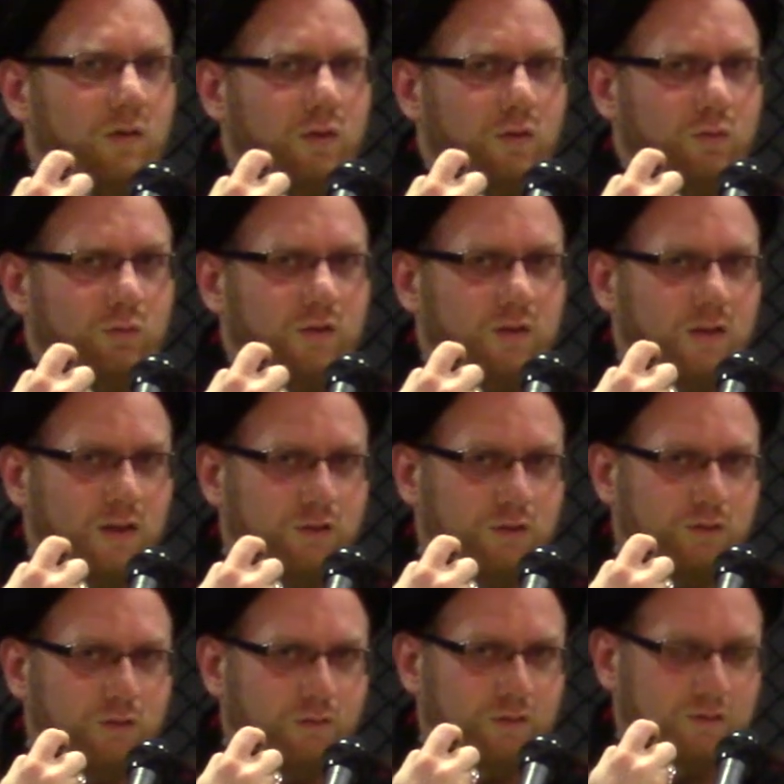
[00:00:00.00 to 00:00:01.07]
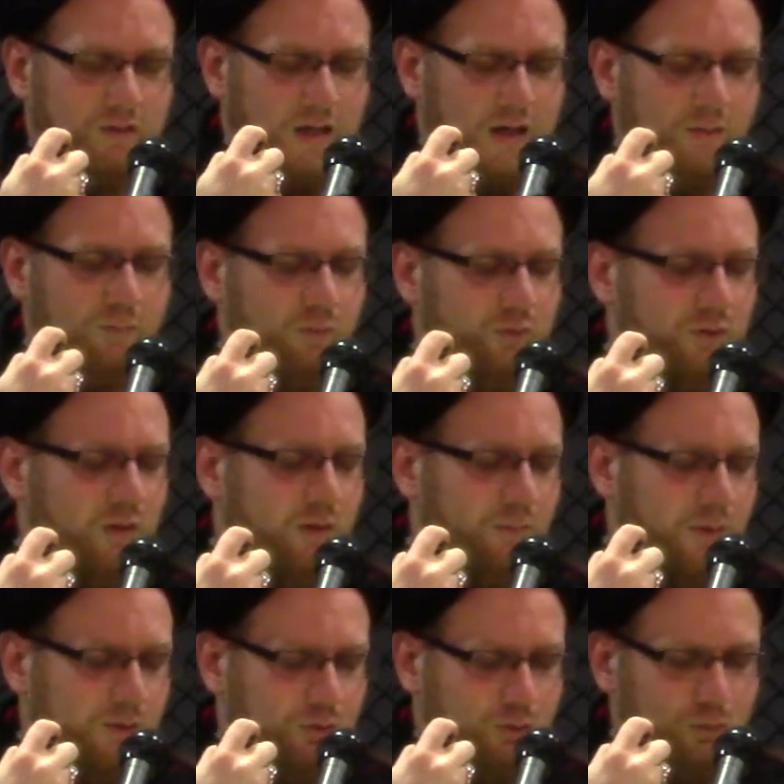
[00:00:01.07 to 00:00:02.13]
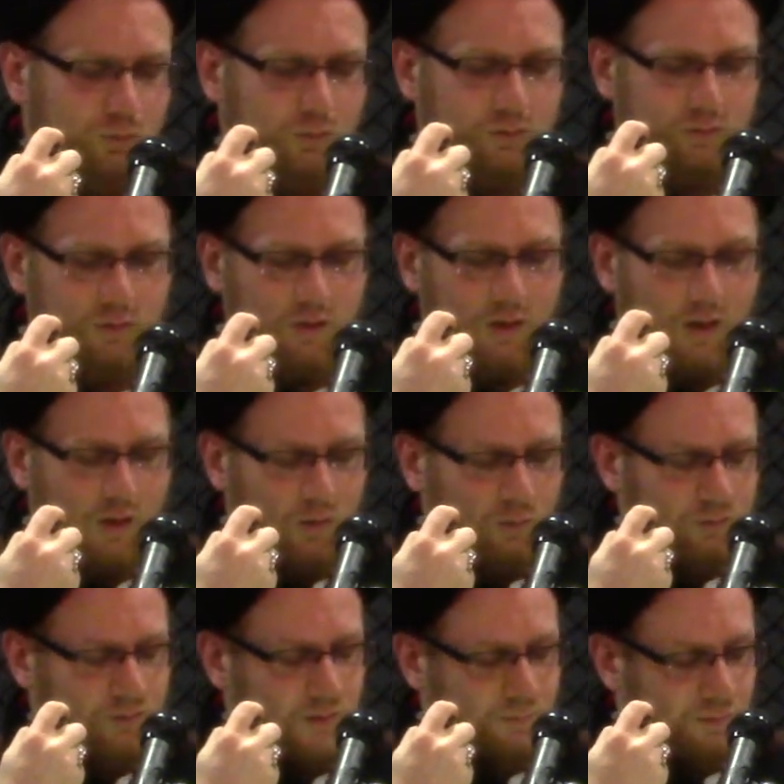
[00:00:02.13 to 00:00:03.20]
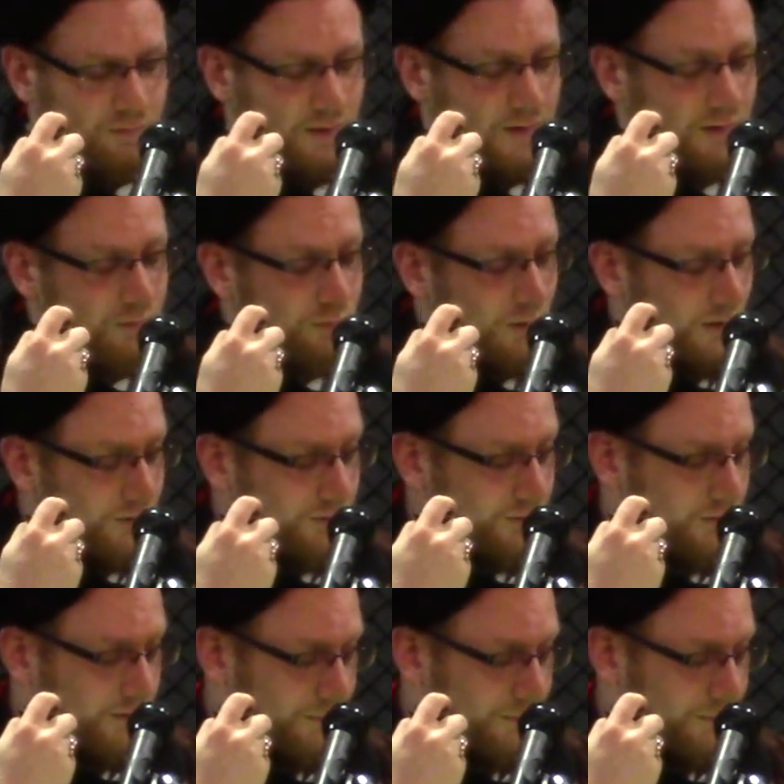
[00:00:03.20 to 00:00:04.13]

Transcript: through the teachings of Islam, which are the best tools which are provided to us.